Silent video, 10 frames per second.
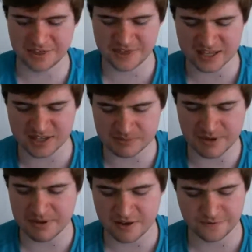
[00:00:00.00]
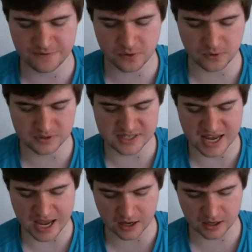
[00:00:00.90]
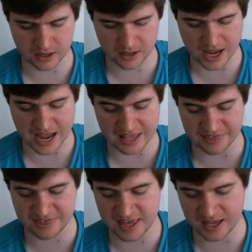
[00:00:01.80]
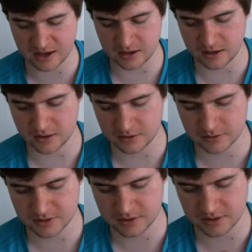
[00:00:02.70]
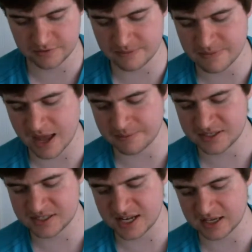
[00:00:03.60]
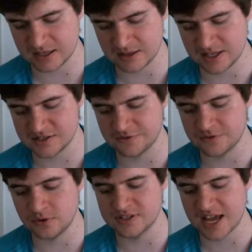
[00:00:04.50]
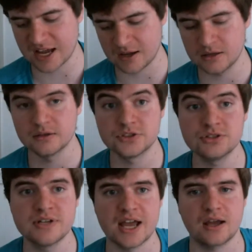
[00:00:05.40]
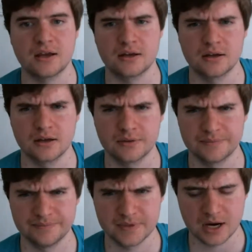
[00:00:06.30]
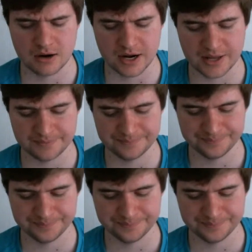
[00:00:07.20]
think these may be a full deck. I think, if I'm not mistaken, it's a full deck, two deck. All right.